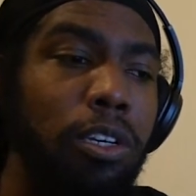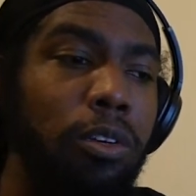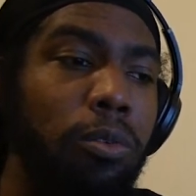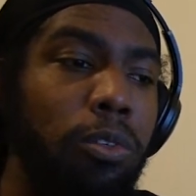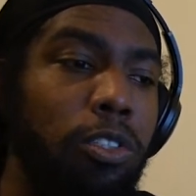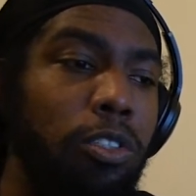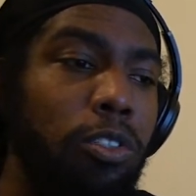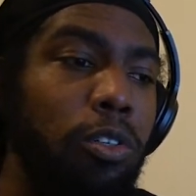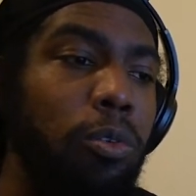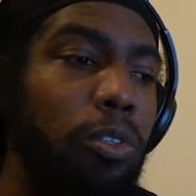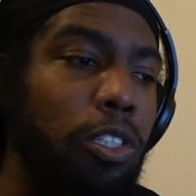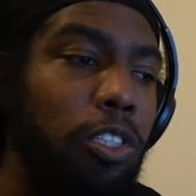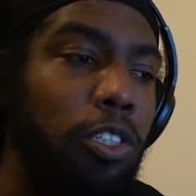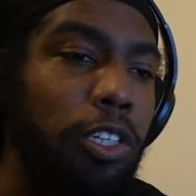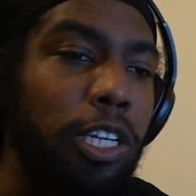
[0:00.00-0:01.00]
what you're doing
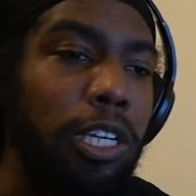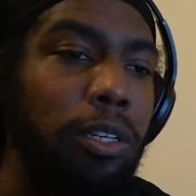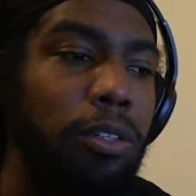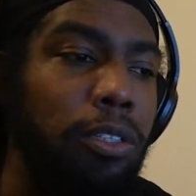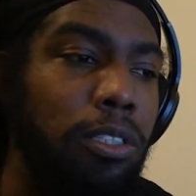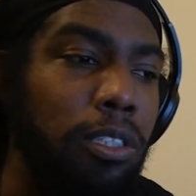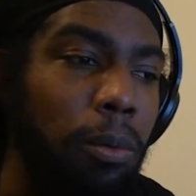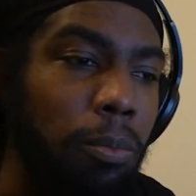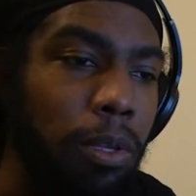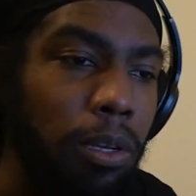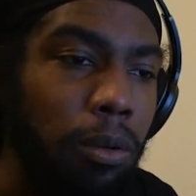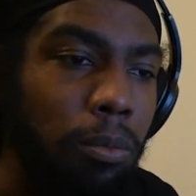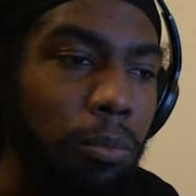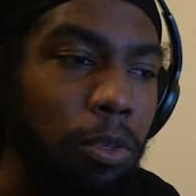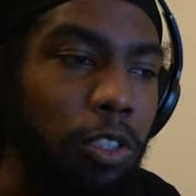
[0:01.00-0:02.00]
is you're hearing something,
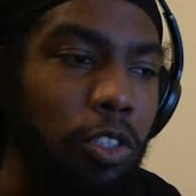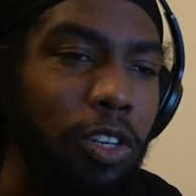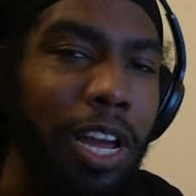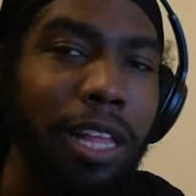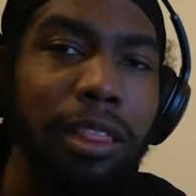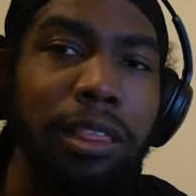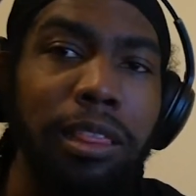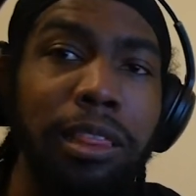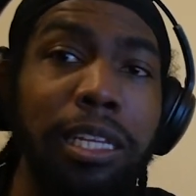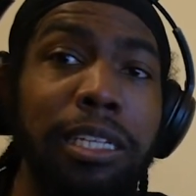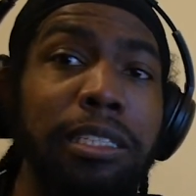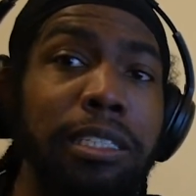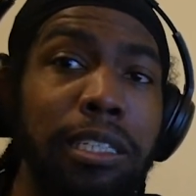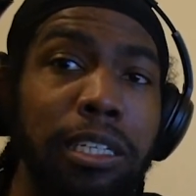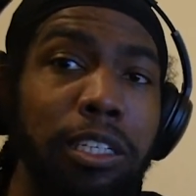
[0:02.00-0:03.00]
but you're not
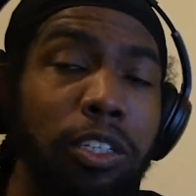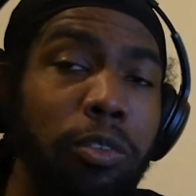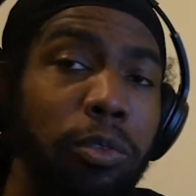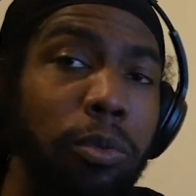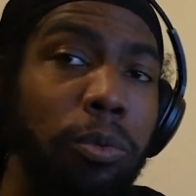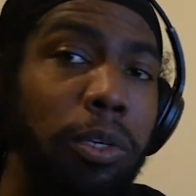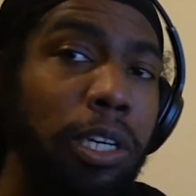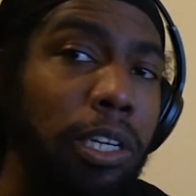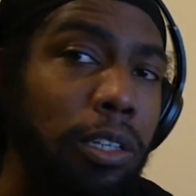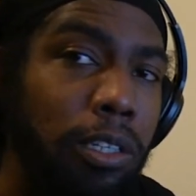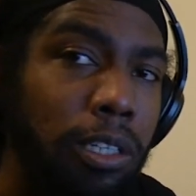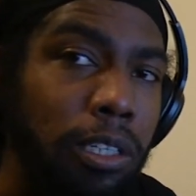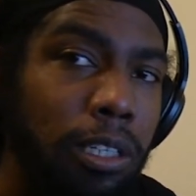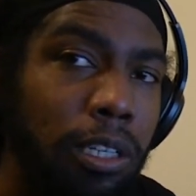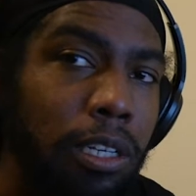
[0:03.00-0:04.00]
listening. You hear
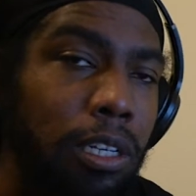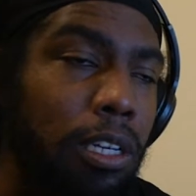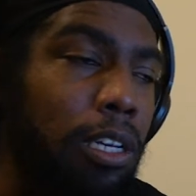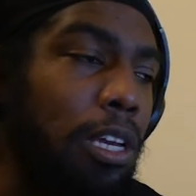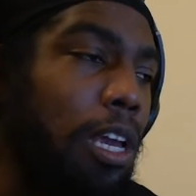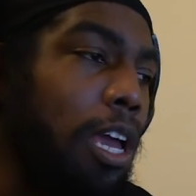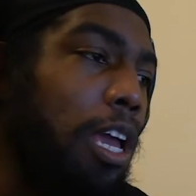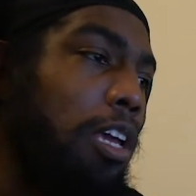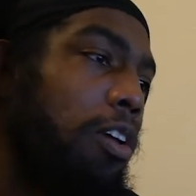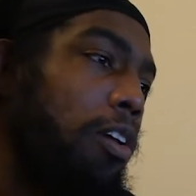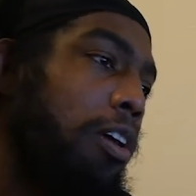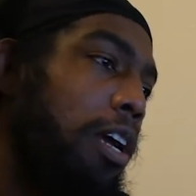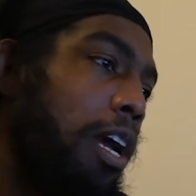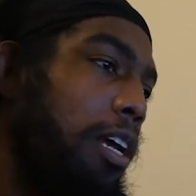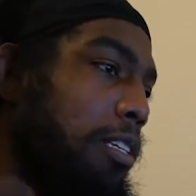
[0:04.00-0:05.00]
it, and you're
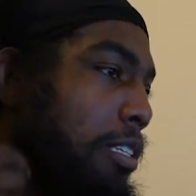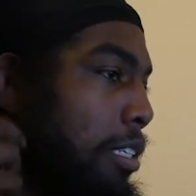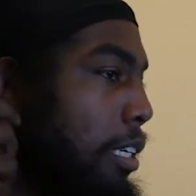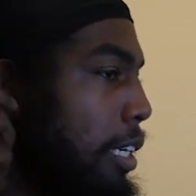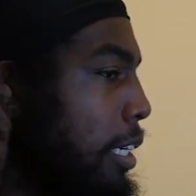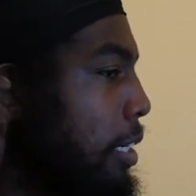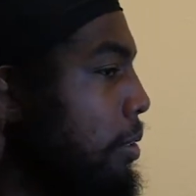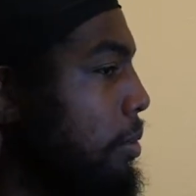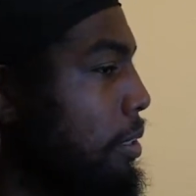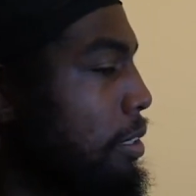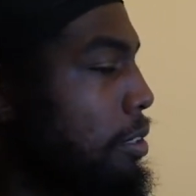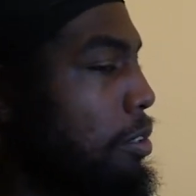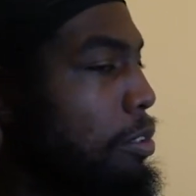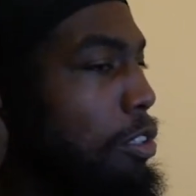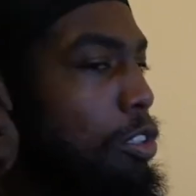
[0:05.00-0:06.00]
constantly hearing.
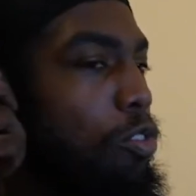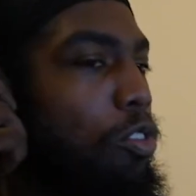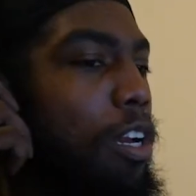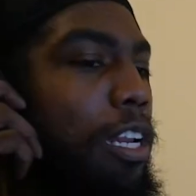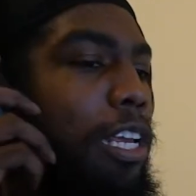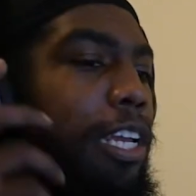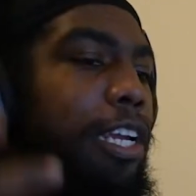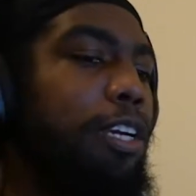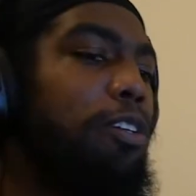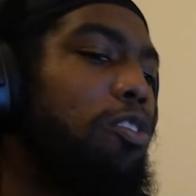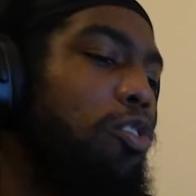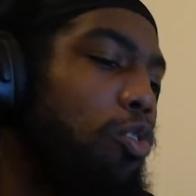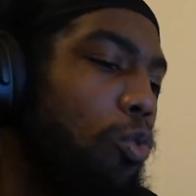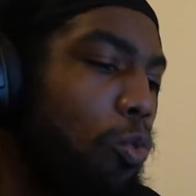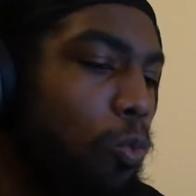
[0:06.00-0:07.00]
You're just trying to hear
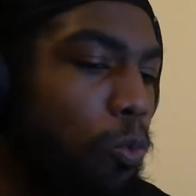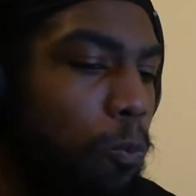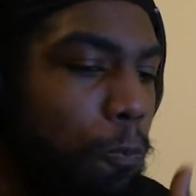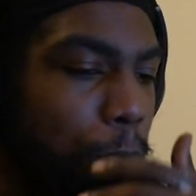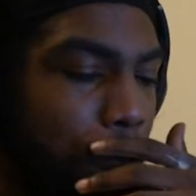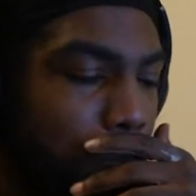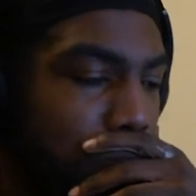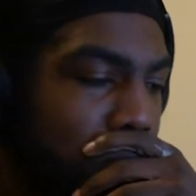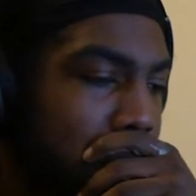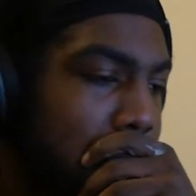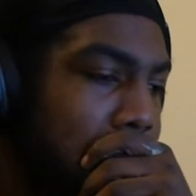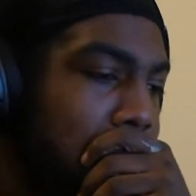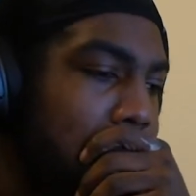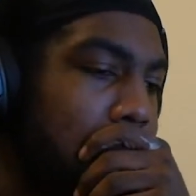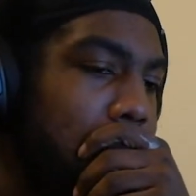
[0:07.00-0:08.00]
to
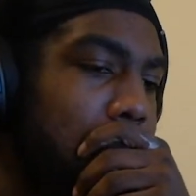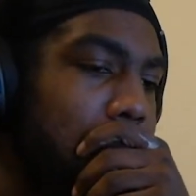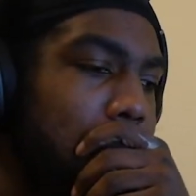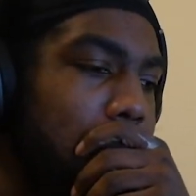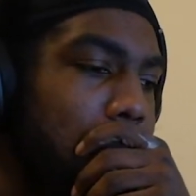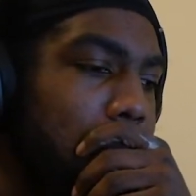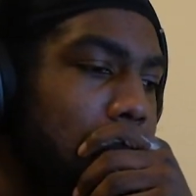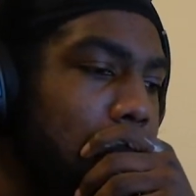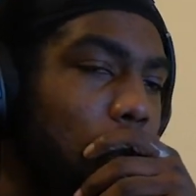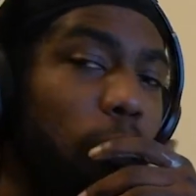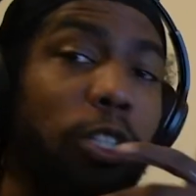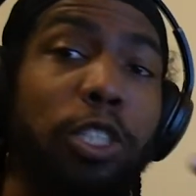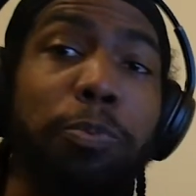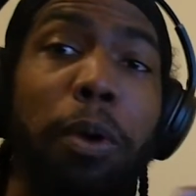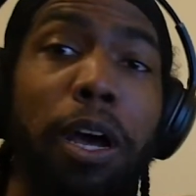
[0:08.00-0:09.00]

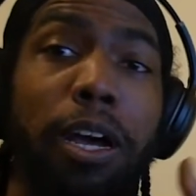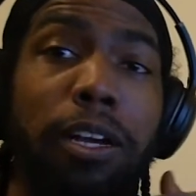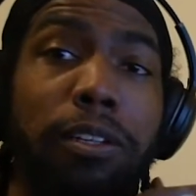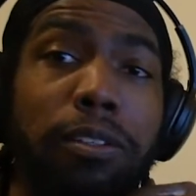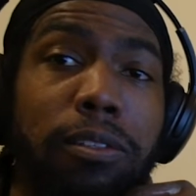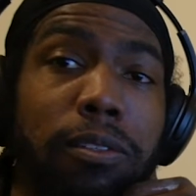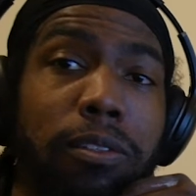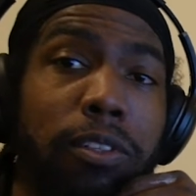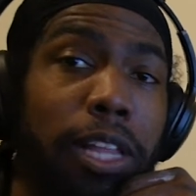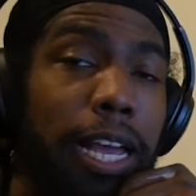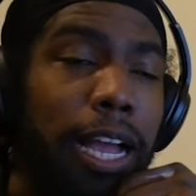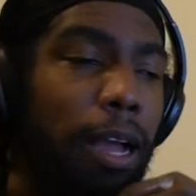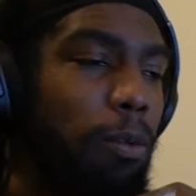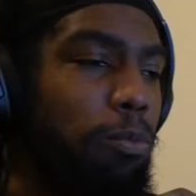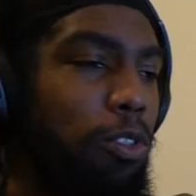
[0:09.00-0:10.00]
respond. You're
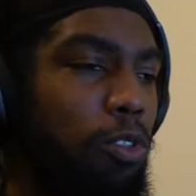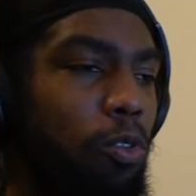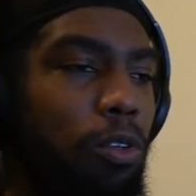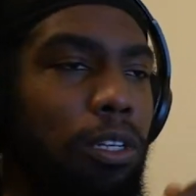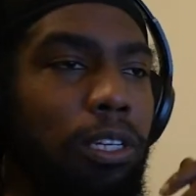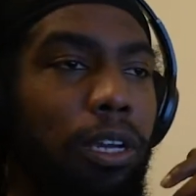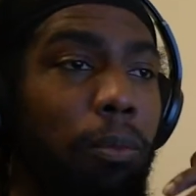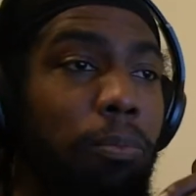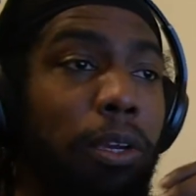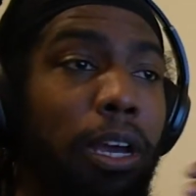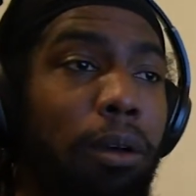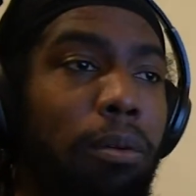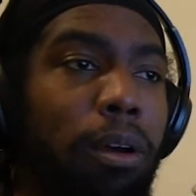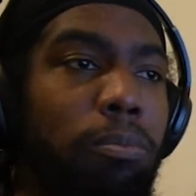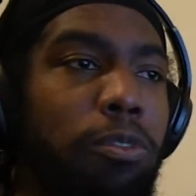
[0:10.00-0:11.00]
like, I'm just gonna
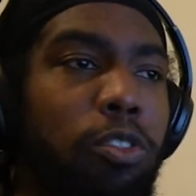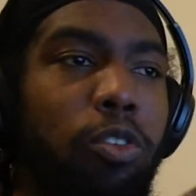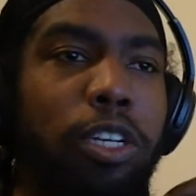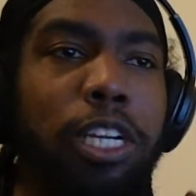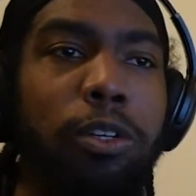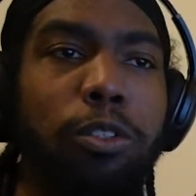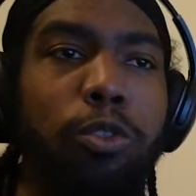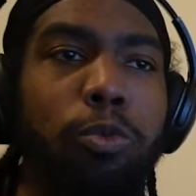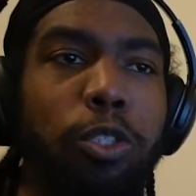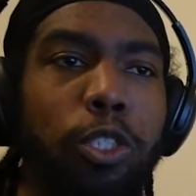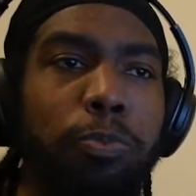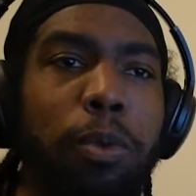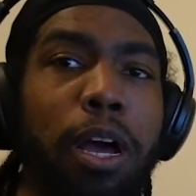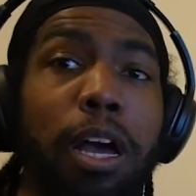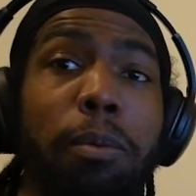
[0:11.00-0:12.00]
hear it to
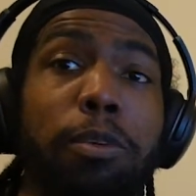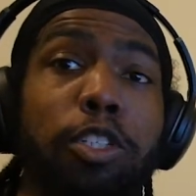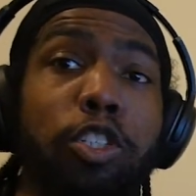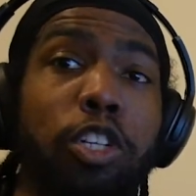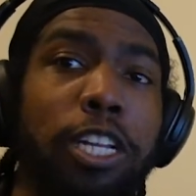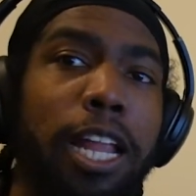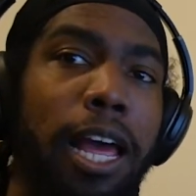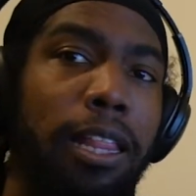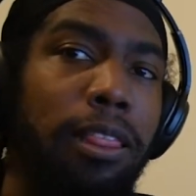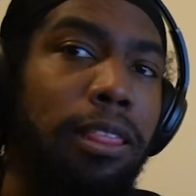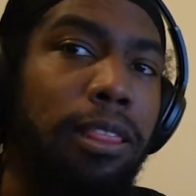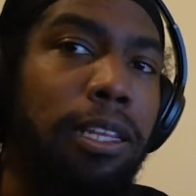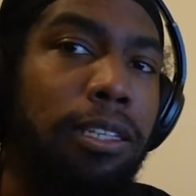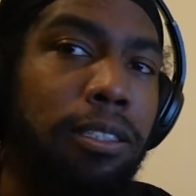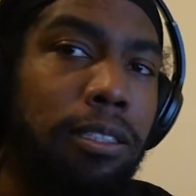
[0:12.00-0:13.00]
respond, but you're not
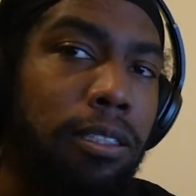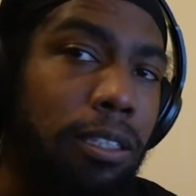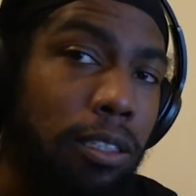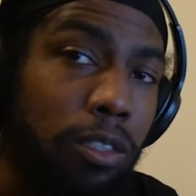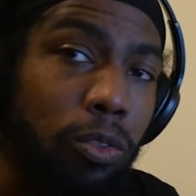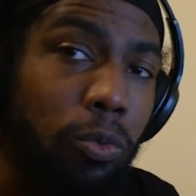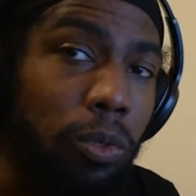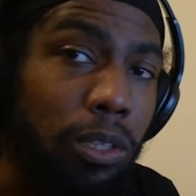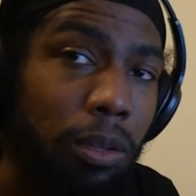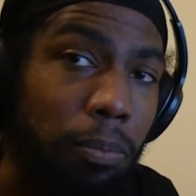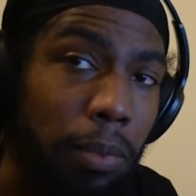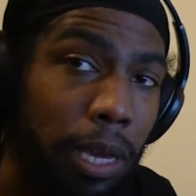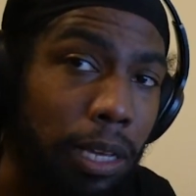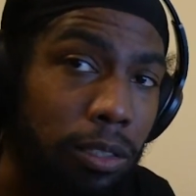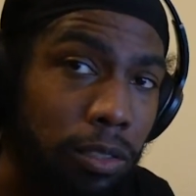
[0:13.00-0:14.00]
listening to what the
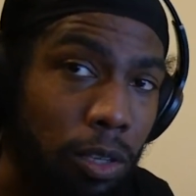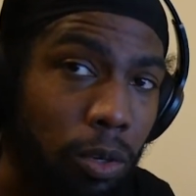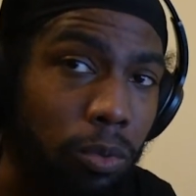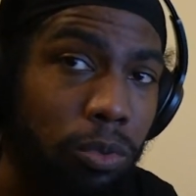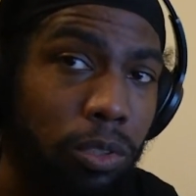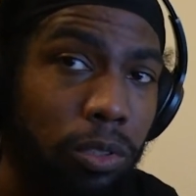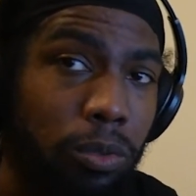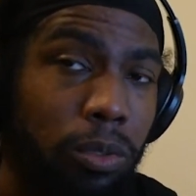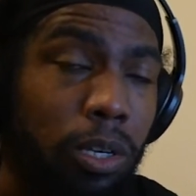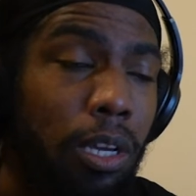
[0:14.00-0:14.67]
man told you.